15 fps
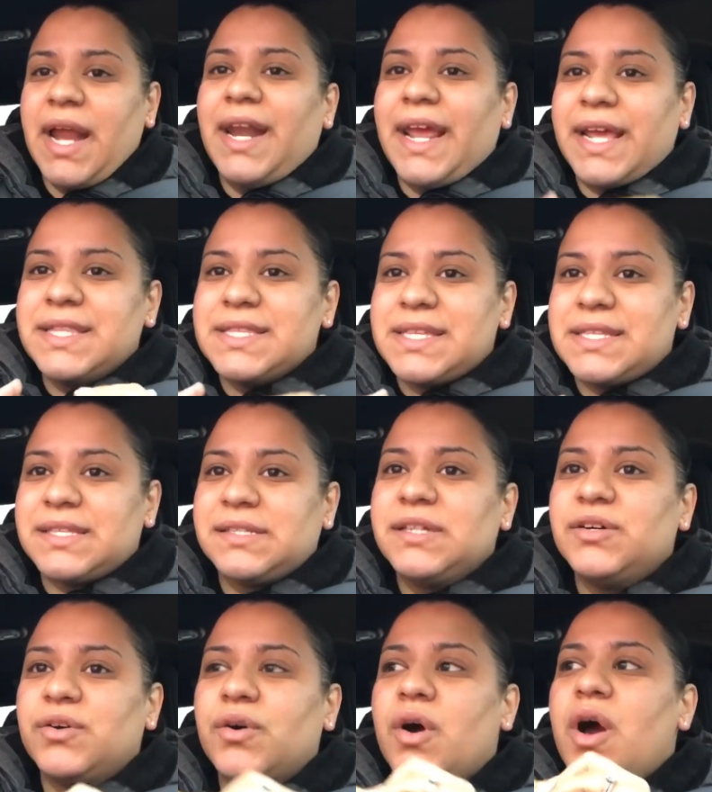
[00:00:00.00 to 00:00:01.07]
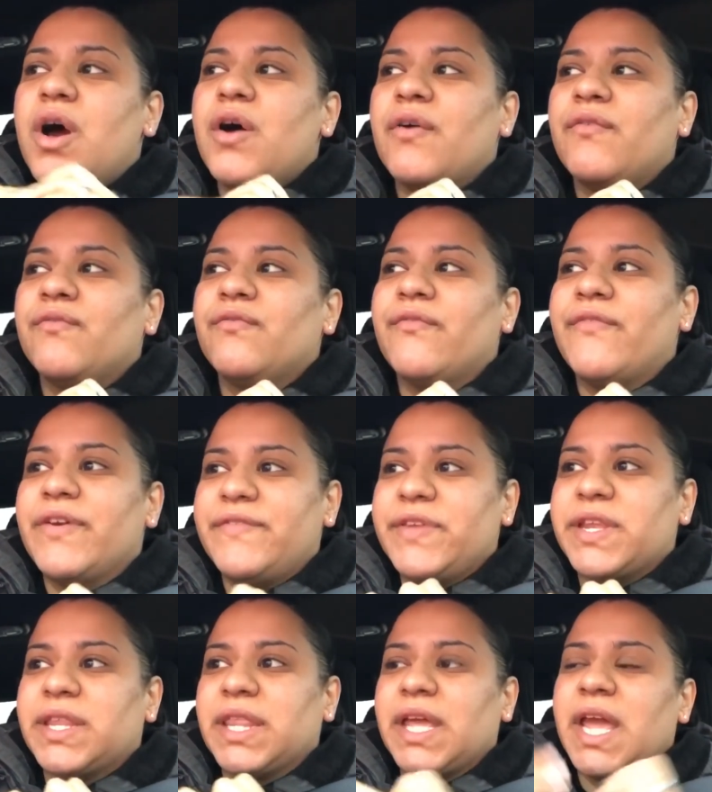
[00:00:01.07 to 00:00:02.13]
and i can still
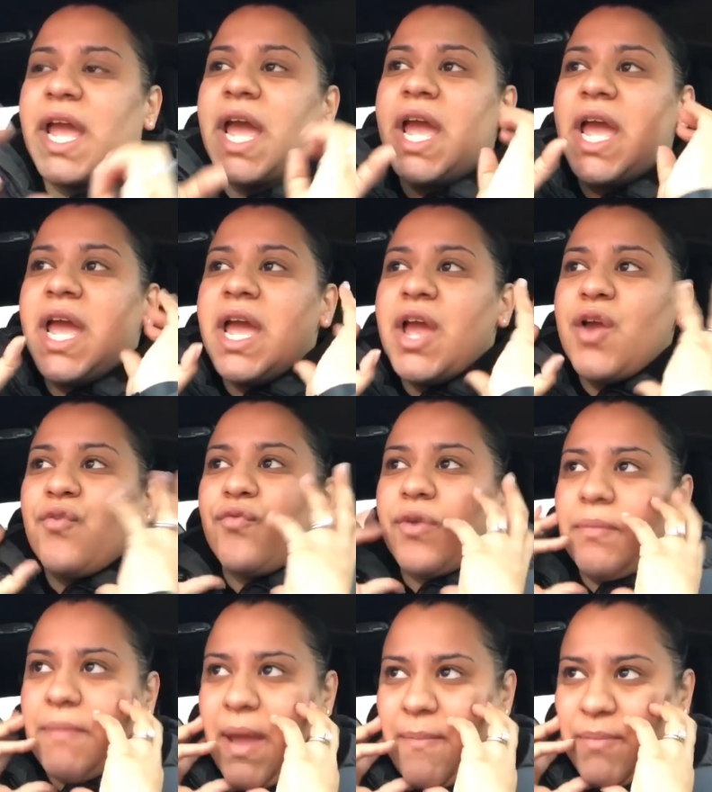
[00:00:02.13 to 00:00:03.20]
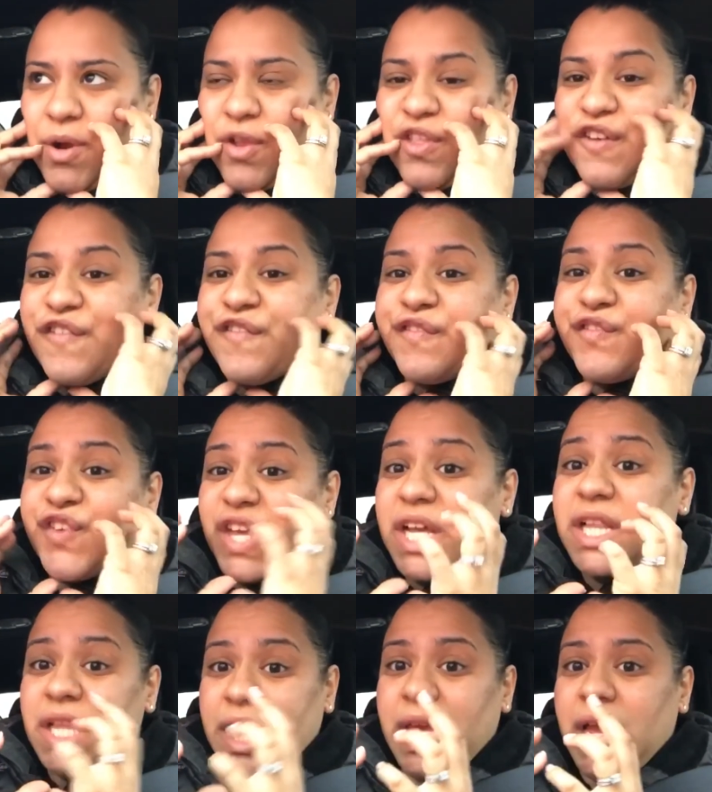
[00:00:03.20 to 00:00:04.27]
vividly remember the
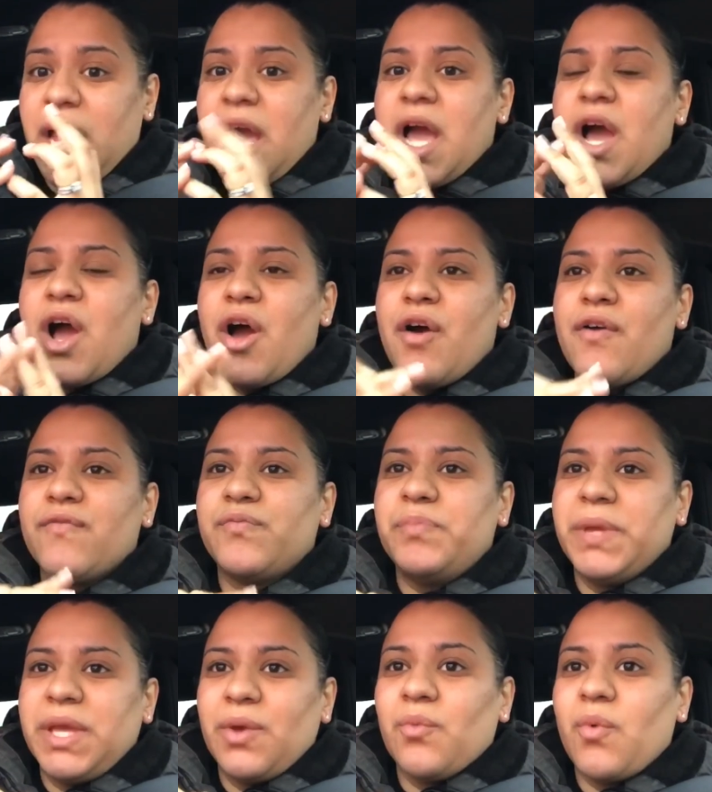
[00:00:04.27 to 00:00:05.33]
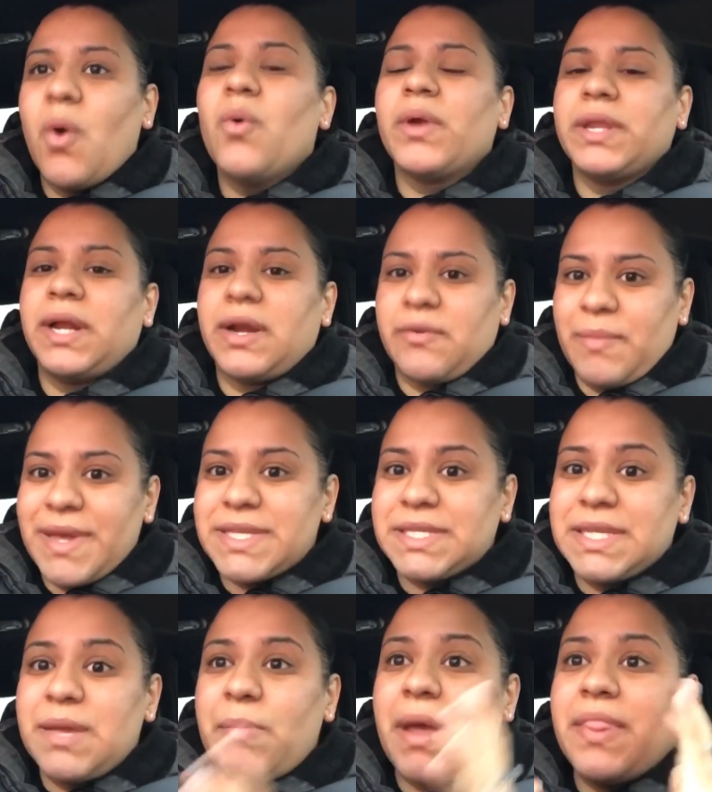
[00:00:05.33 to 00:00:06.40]
feeling of being woken out of my
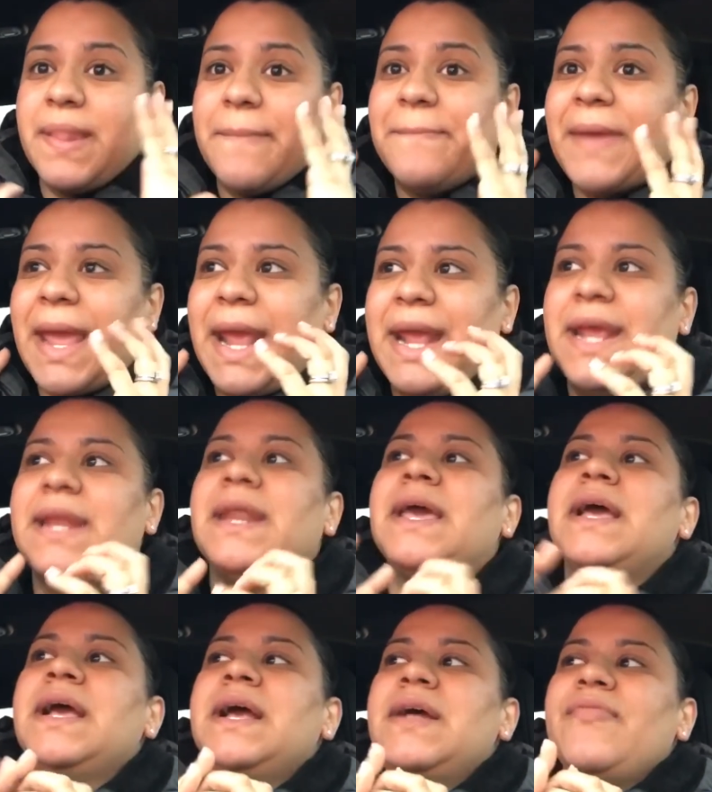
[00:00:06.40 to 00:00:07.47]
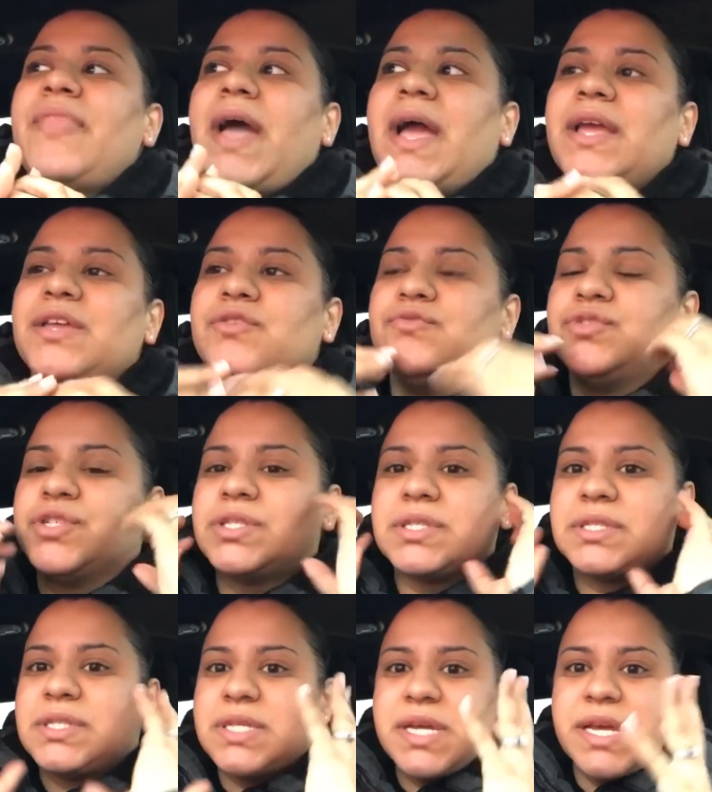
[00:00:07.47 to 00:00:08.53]
sleep and the pain that you
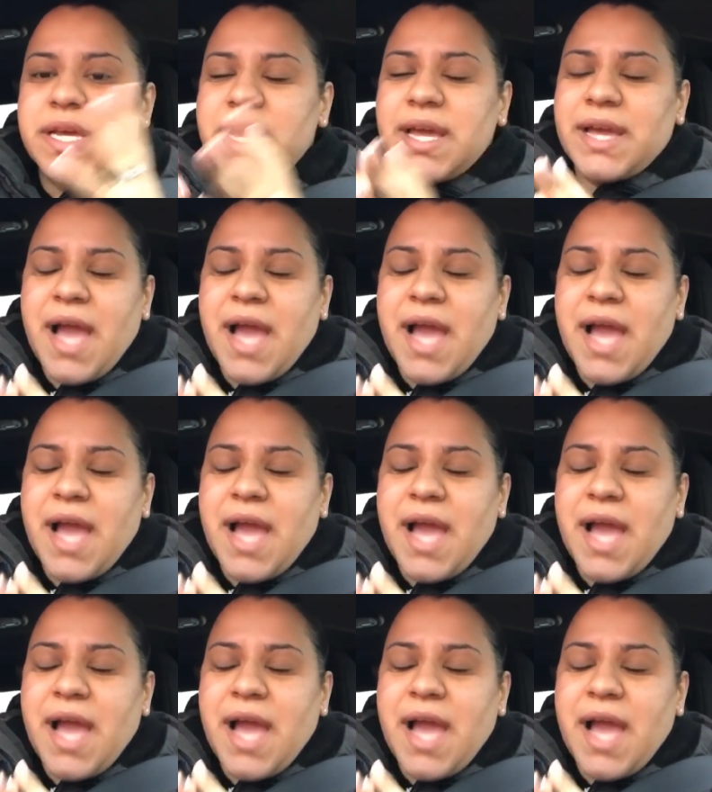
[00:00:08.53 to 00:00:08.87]
just it,